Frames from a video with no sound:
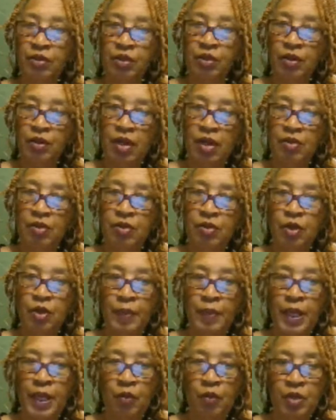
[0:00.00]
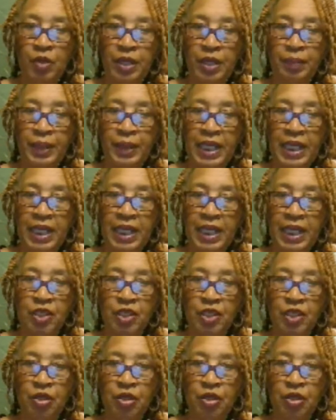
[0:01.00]
know about the one that played Endora,
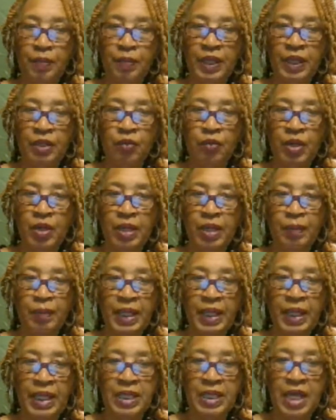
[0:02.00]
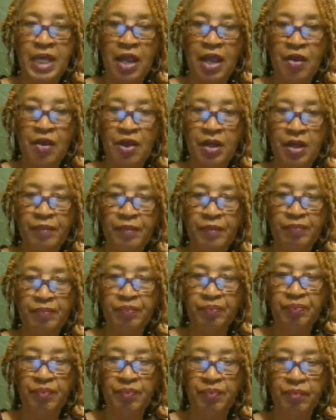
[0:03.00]
but the one that played Darren
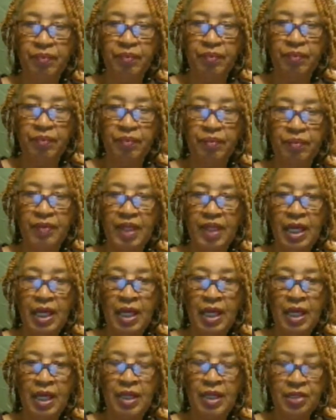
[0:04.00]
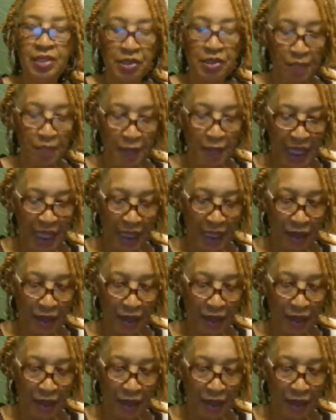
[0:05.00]
and Samantha,